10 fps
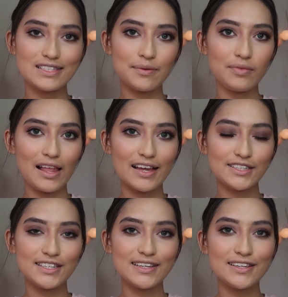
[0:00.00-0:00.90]
some
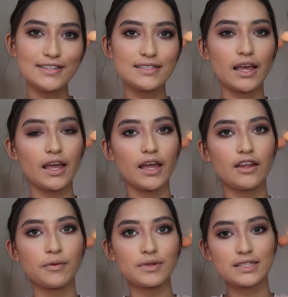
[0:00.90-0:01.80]
lashes
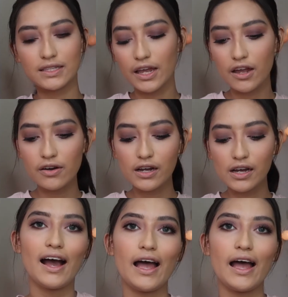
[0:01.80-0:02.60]
and mascara.